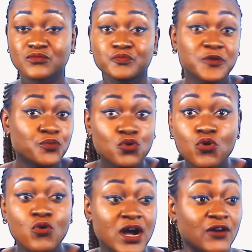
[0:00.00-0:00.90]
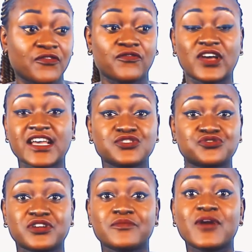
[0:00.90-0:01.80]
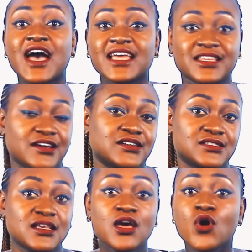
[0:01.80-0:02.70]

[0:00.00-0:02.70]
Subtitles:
People who are of extreme angers